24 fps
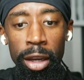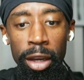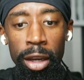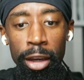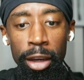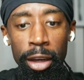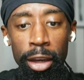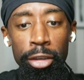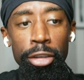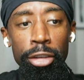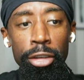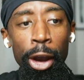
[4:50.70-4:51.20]

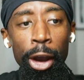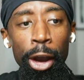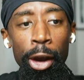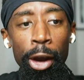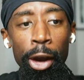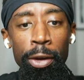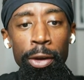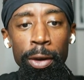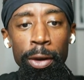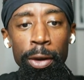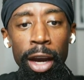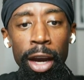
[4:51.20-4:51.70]
entire
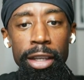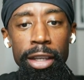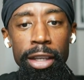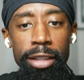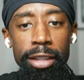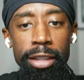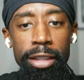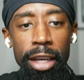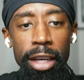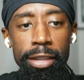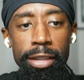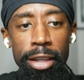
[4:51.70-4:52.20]
United
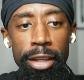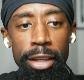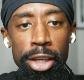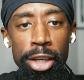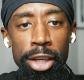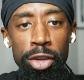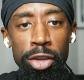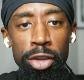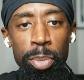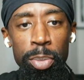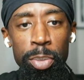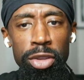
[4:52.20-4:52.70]
States that
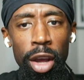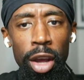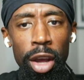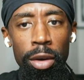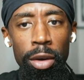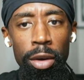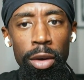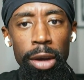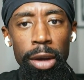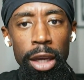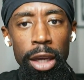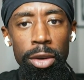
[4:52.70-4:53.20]
does business. Oh,
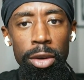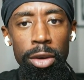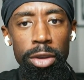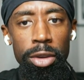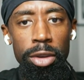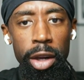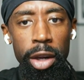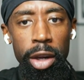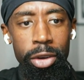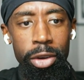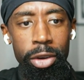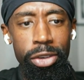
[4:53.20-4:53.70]
wait, who's
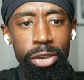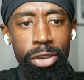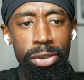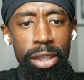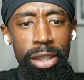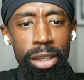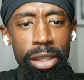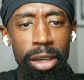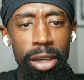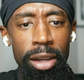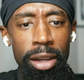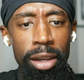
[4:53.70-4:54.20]
that on the
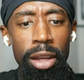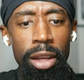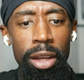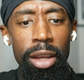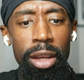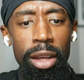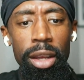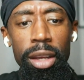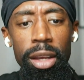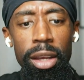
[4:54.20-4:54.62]
screen? Is